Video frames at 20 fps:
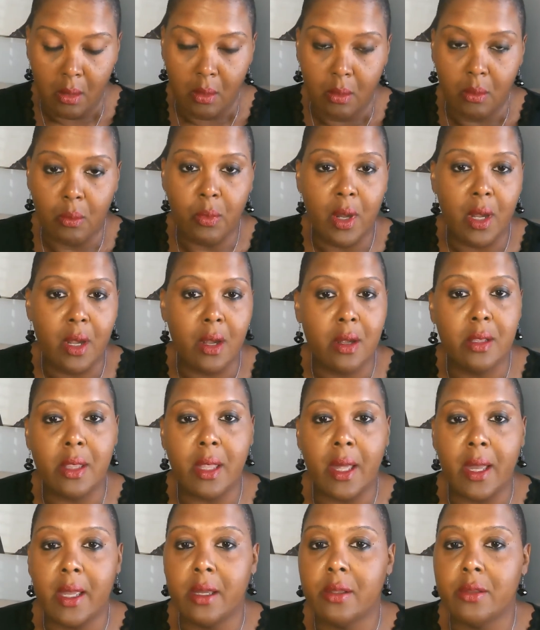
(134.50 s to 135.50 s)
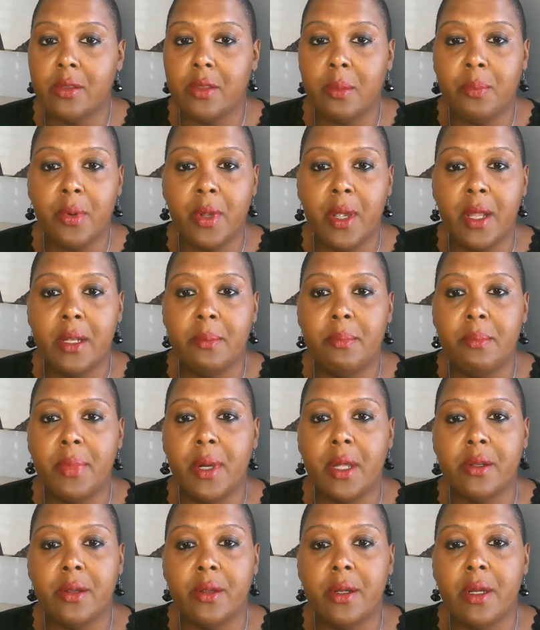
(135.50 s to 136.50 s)
where like the bread and
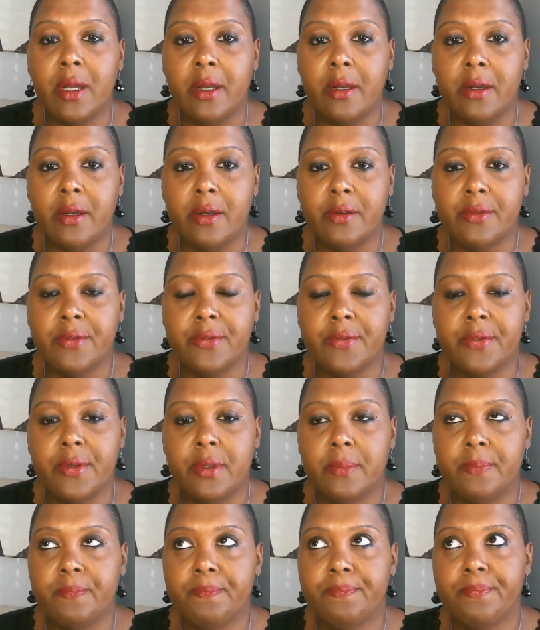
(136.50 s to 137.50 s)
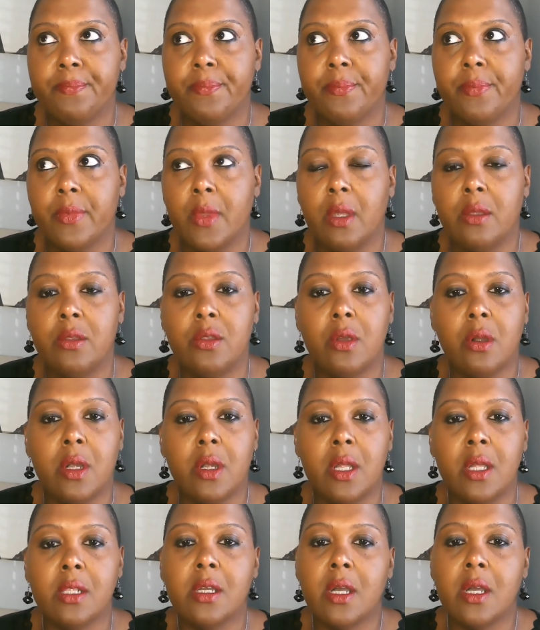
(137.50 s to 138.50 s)
butter of your
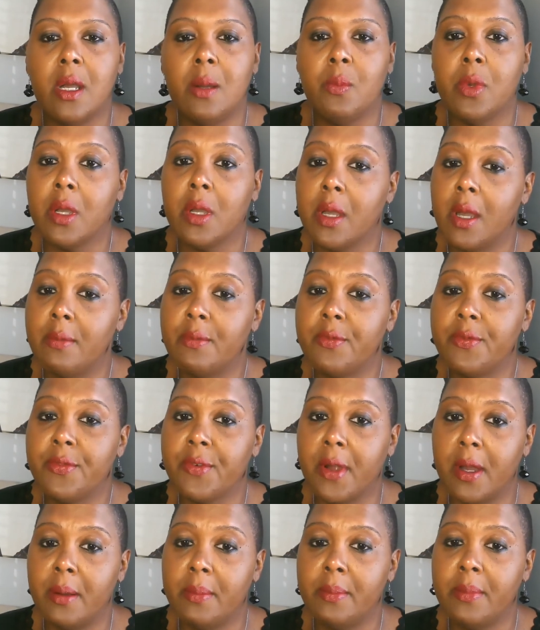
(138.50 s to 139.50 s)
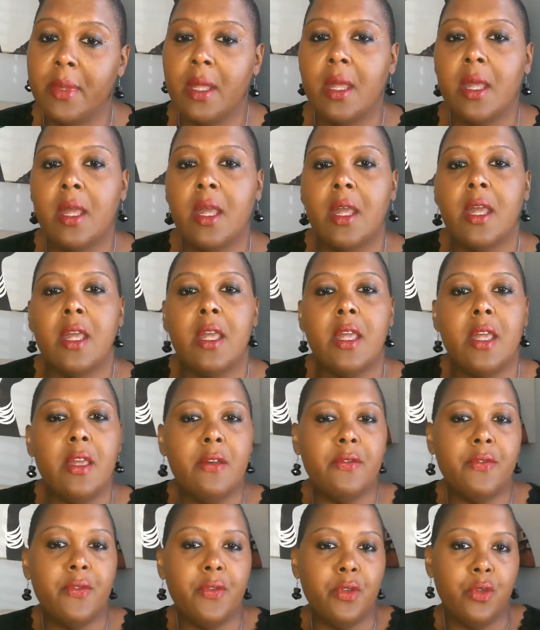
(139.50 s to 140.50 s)
income would come from
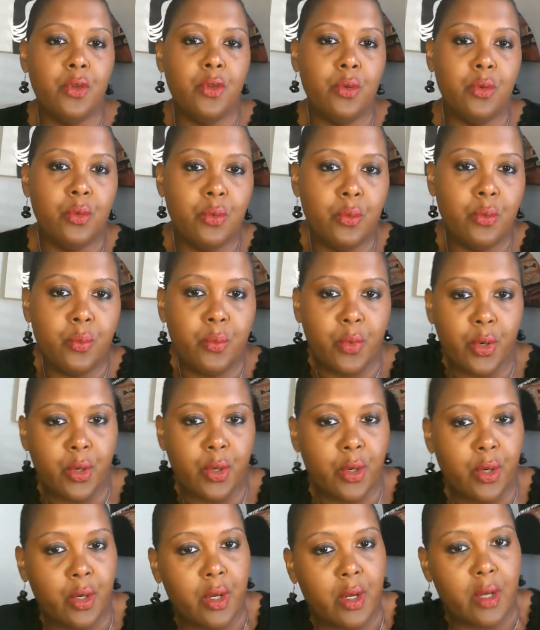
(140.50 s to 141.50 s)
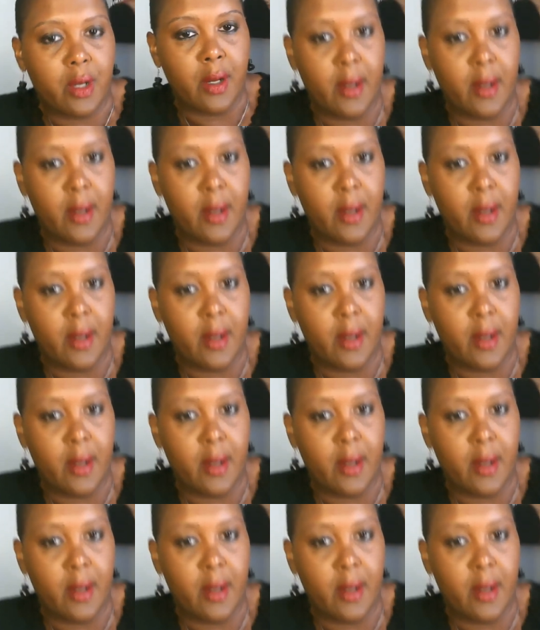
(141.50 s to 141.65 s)
if you were